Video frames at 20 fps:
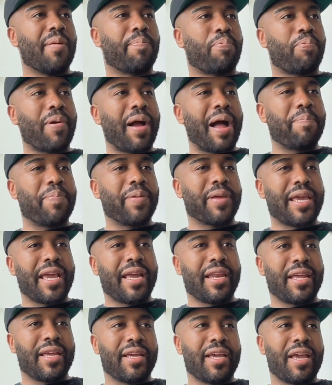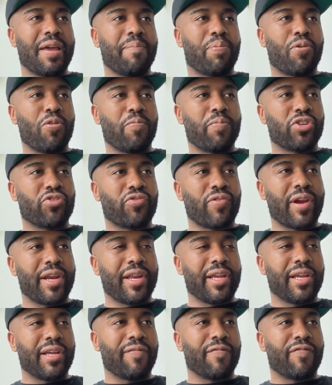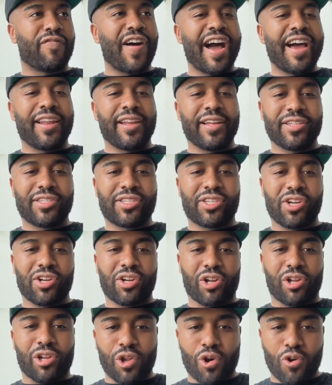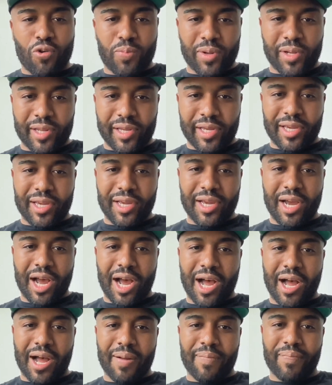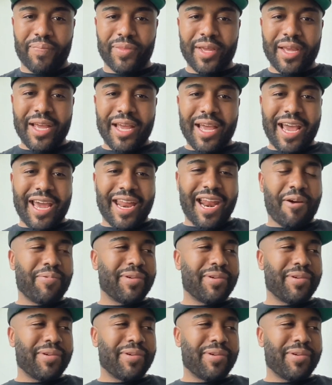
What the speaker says: propagating and perpetrating violence globally. And I would